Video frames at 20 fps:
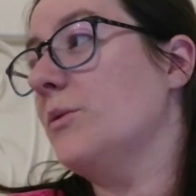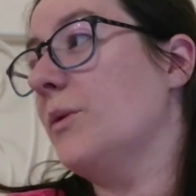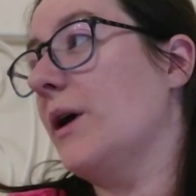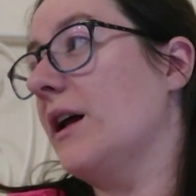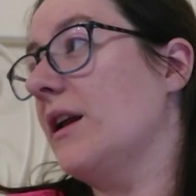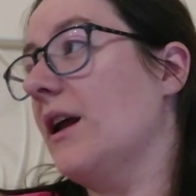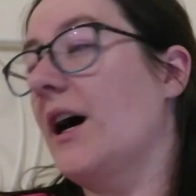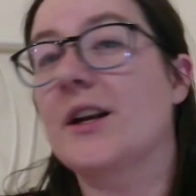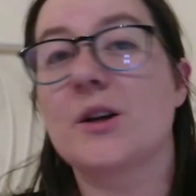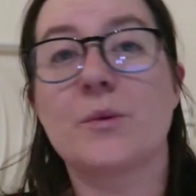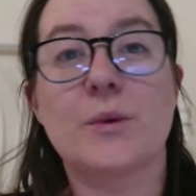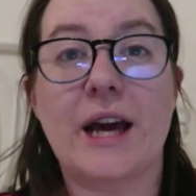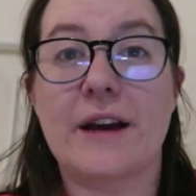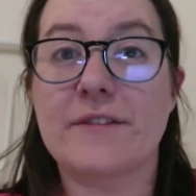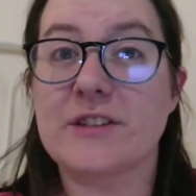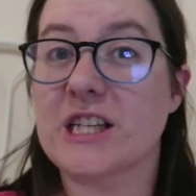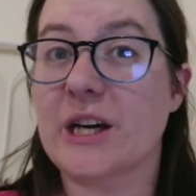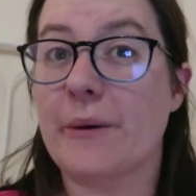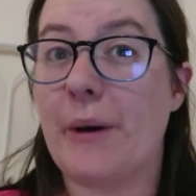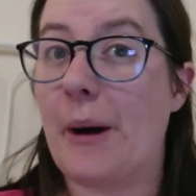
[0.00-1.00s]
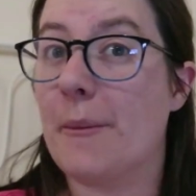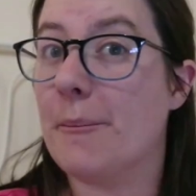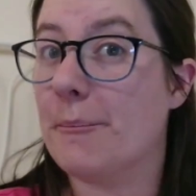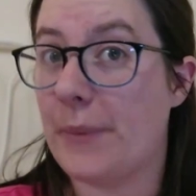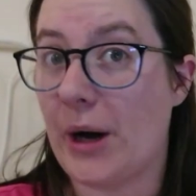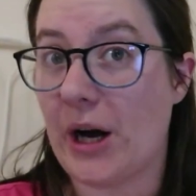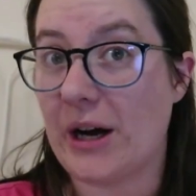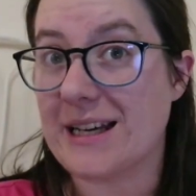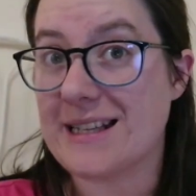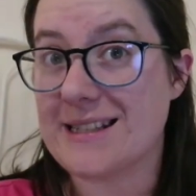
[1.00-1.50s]
Well, I don't want to have to go out and
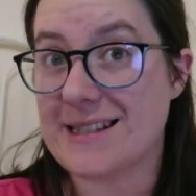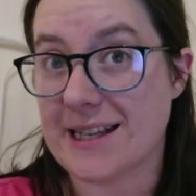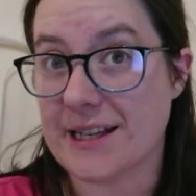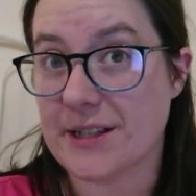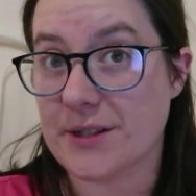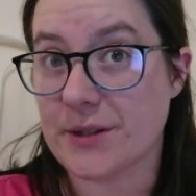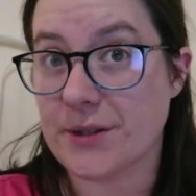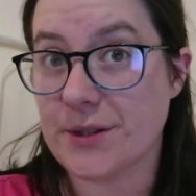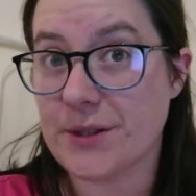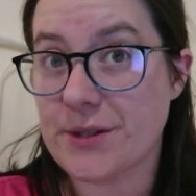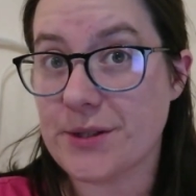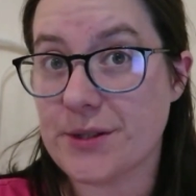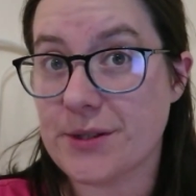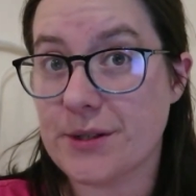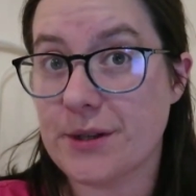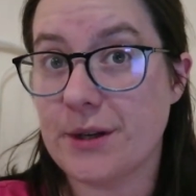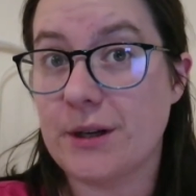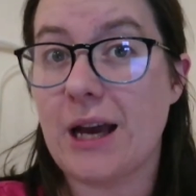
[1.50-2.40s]
buy Skittles.